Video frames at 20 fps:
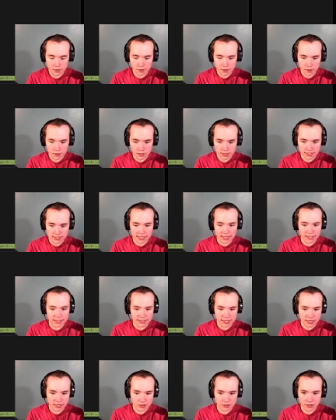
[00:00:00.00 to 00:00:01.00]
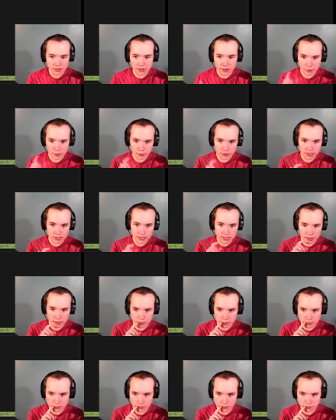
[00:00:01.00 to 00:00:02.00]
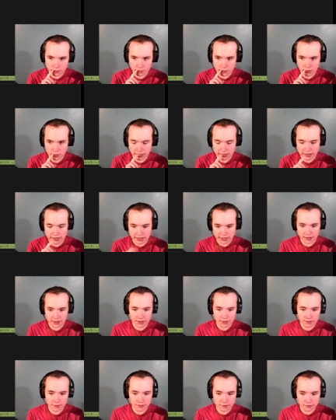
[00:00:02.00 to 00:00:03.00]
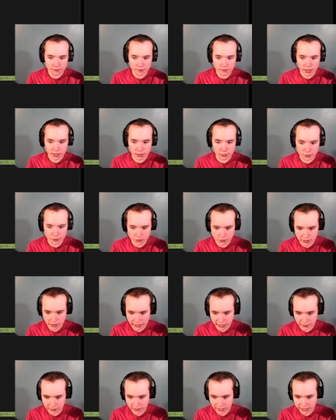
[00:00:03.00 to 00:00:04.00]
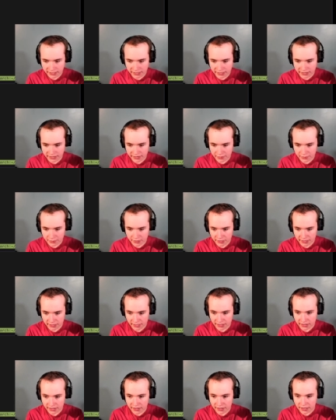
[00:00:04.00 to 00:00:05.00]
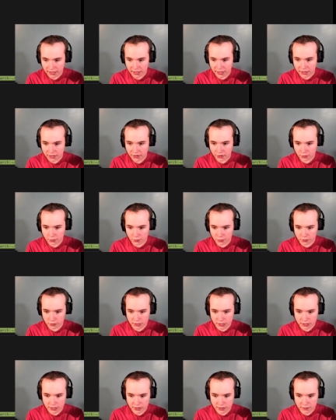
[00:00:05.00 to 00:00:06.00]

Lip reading: that gets handled in printing, I think. I will try that, but I think it's something like that. Don't move this.